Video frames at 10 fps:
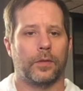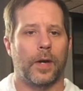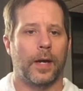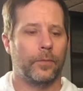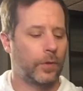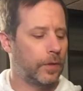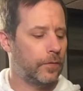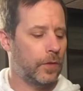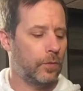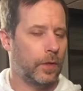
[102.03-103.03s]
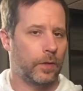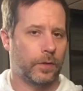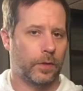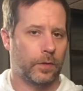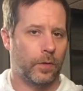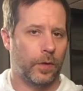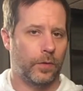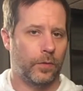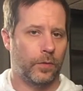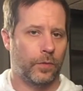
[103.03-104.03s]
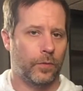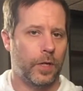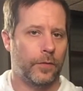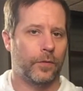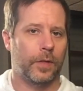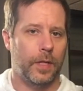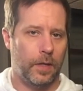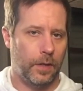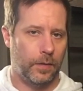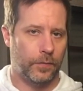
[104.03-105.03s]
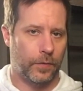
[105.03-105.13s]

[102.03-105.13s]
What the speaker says: So I'm really viewing this as going through three different E's.